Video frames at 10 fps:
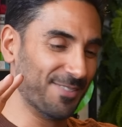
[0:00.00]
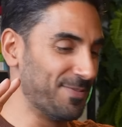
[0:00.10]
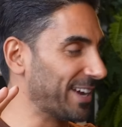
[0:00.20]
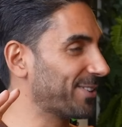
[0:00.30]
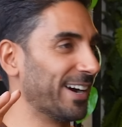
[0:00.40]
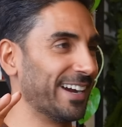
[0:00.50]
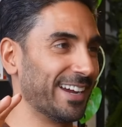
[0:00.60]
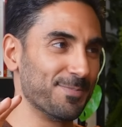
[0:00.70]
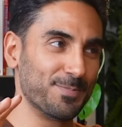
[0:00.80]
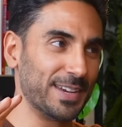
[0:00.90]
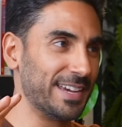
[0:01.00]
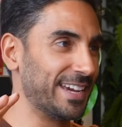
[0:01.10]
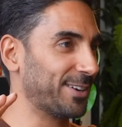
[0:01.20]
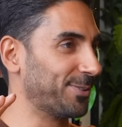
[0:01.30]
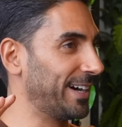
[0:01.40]
in a big way, a
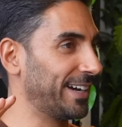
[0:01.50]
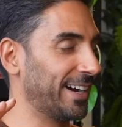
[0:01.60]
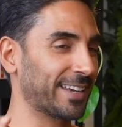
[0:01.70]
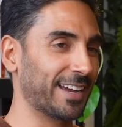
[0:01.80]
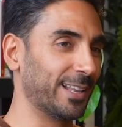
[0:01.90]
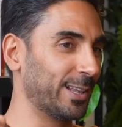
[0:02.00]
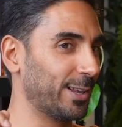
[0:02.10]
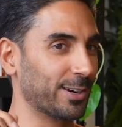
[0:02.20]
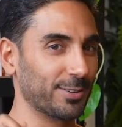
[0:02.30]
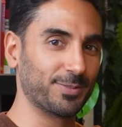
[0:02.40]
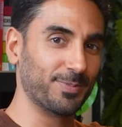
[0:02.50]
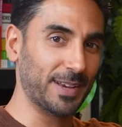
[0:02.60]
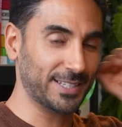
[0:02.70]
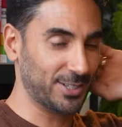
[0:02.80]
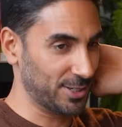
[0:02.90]
big oh, way. God. I get a lot of
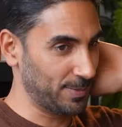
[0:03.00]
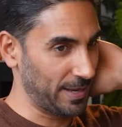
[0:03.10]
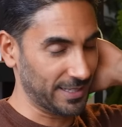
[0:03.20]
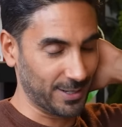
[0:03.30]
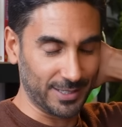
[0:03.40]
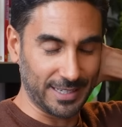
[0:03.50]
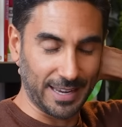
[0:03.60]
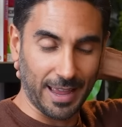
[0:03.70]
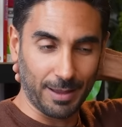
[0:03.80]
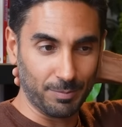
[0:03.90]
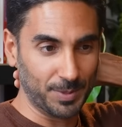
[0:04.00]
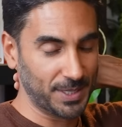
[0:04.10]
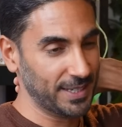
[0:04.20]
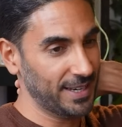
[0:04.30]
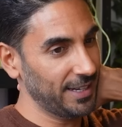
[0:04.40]
messages about this, a lot of
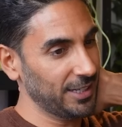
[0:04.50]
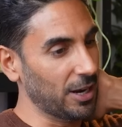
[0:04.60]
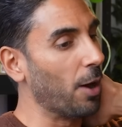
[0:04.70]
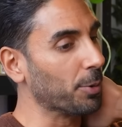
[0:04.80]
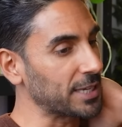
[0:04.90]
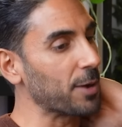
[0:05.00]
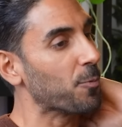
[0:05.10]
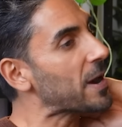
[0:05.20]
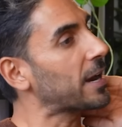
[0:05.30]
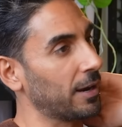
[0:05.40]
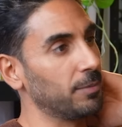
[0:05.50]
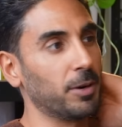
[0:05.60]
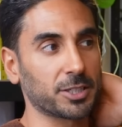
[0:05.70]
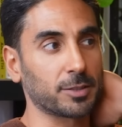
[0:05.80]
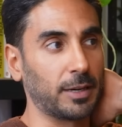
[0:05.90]
DMs. Yeah, I would say weekly I'm
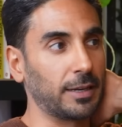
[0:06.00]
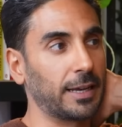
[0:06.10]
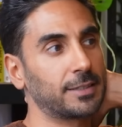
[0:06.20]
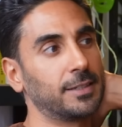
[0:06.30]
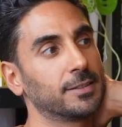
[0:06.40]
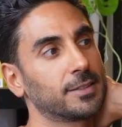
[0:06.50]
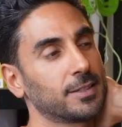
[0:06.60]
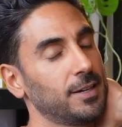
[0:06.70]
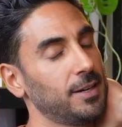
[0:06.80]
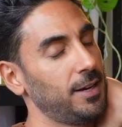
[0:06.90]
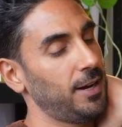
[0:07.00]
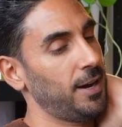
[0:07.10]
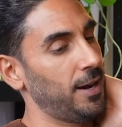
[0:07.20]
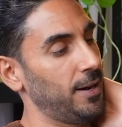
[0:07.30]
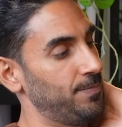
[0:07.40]
asked about lectins.
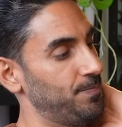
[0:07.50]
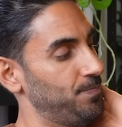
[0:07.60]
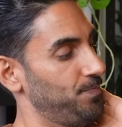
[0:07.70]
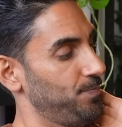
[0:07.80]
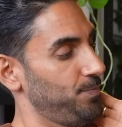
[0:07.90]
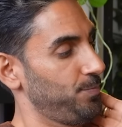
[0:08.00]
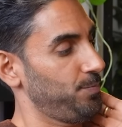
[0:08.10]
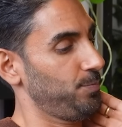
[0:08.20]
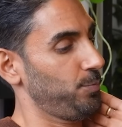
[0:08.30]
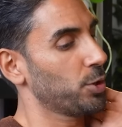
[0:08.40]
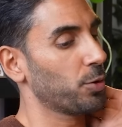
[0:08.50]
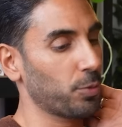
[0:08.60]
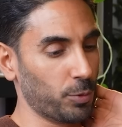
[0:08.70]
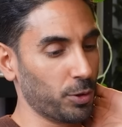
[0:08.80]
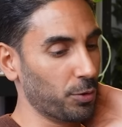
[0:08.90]
Um, what are
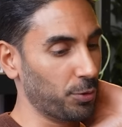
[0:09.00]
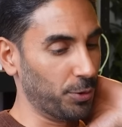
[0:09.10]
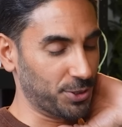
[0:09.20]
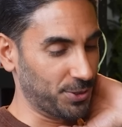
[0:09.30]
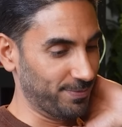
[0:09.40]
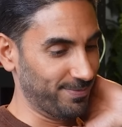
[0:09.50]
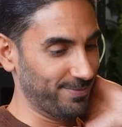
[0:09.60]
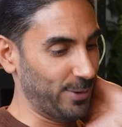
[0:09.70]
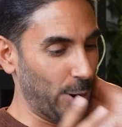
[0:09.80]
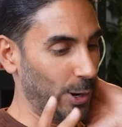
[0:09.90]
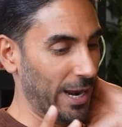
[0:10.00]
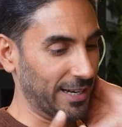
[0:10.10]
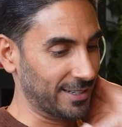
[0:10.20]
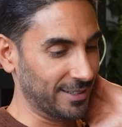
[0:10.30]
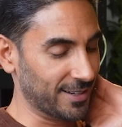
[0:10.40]
your What are your thoughts on on
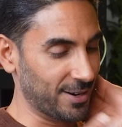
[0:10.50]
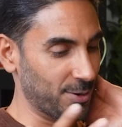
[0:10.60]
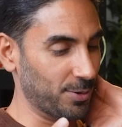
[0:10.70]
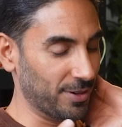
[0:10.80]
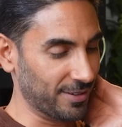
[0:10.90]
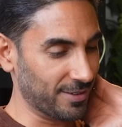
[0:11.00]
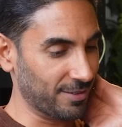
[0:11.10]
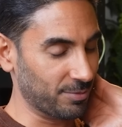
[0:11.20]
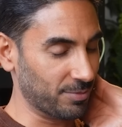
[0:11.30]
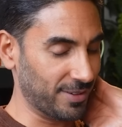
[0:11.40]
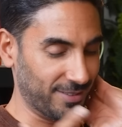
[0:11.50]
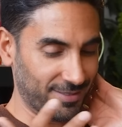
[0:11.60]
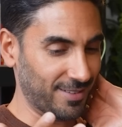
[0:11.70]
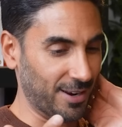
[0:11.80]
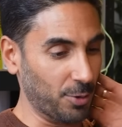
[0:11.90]
lectins? I know uh,
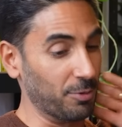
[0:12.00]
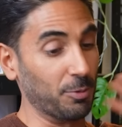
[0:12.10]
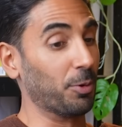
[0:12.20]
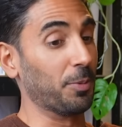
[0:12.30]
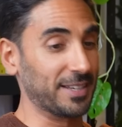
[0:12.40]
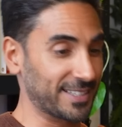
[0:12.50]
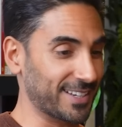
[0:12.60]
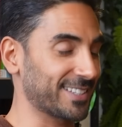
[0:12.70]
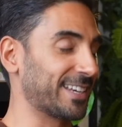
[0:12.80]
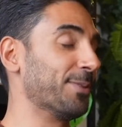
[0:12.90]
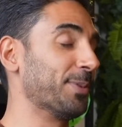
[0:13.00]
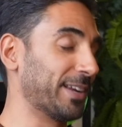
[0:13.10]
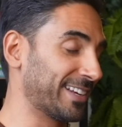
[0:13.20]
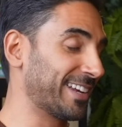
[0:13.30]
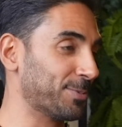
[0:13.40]
I don't even want to be discussing it, but
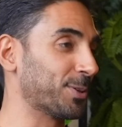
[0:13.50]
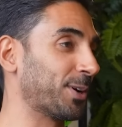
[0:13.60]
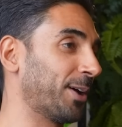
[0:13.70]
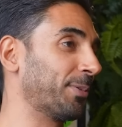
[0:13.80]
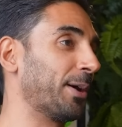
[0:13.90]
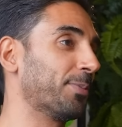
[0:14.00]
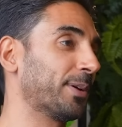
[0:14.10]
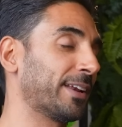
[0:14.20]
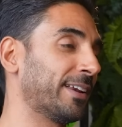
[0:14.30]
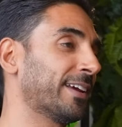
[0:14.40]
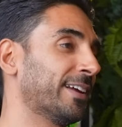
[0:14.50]
it keeps on coming up again and